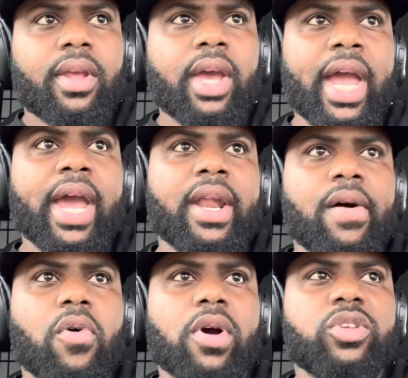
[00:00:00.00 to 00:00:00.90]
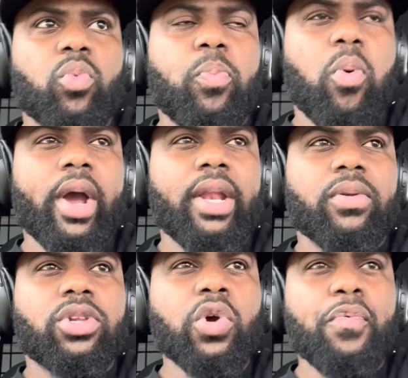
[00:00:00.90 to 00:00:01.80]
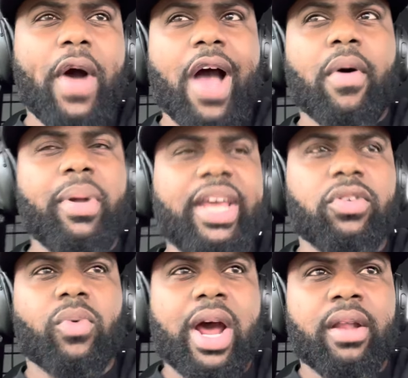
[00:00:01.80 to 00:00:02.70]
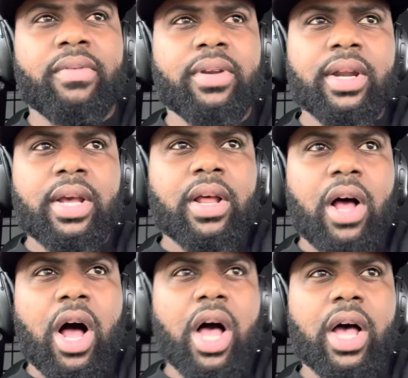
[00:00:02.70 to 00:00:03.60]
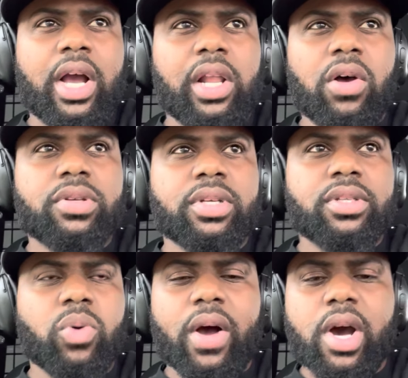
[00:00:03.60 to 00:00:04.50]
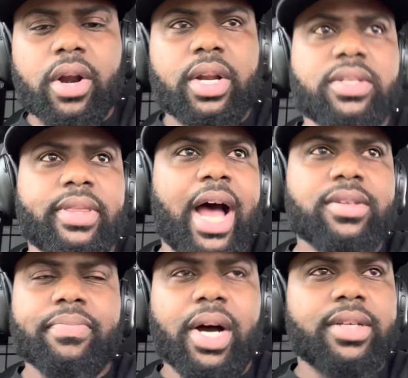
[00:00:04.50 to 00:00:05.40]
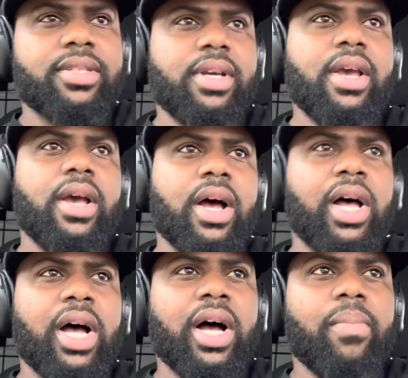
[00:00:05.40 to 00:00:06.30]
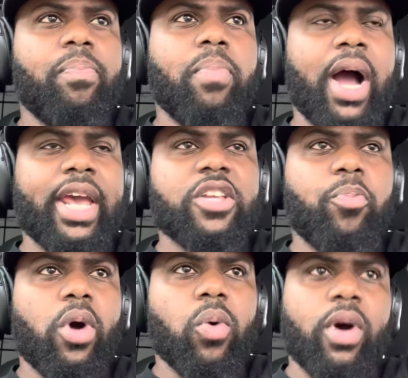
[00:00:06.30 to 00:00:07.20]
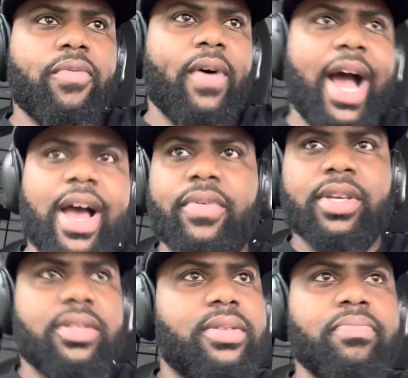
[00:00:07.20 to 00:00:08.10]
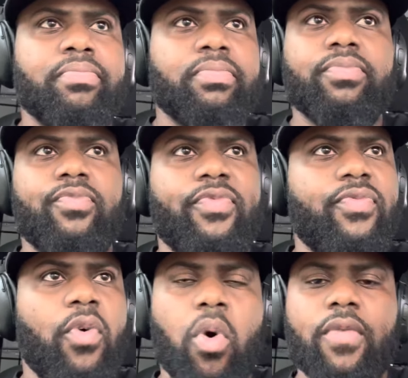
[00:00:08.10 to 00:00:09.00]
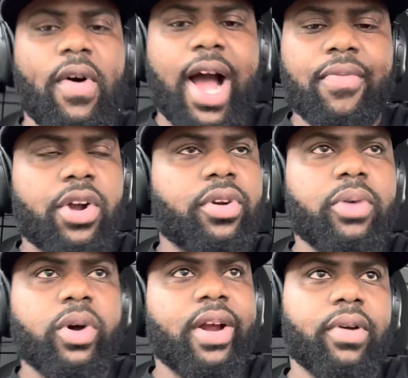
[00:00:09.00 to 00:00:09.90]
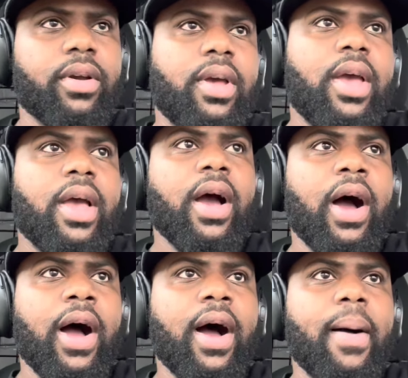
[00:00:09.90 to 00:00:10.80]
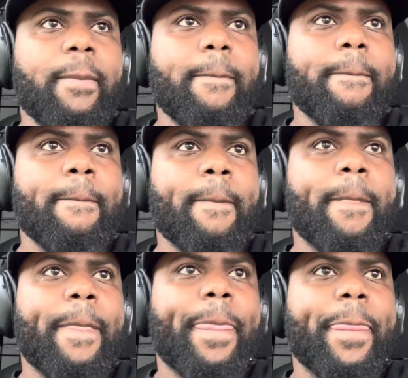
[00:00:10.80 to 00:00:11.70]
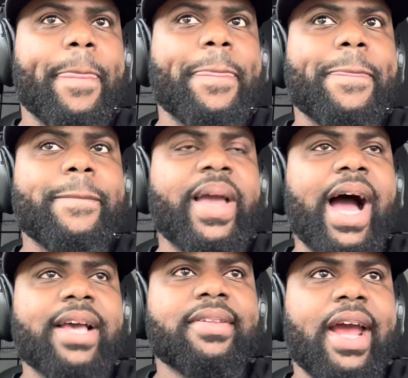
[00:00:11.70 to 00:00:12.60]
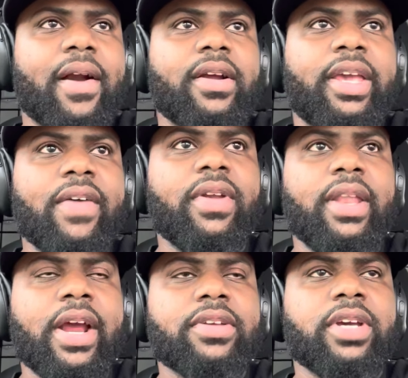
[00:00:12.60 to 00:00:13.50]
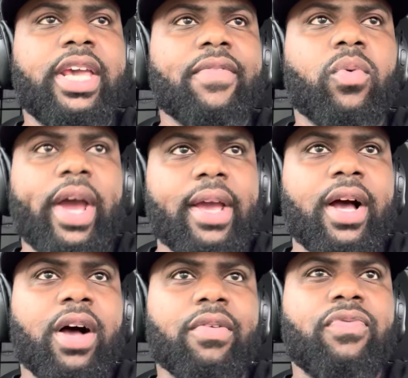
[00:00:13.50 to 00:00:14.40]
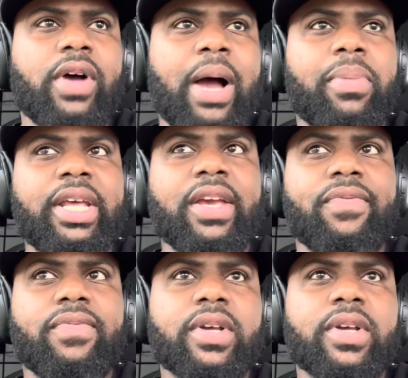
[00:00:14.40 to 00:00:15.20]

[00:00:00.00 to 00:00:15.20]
and of course 0.25 i believe is around uh, uh, close to 1200 it's a thousand bucks i guess 0.15 is four or 500 or whatever um guys they're giving there's a giveaway of i believe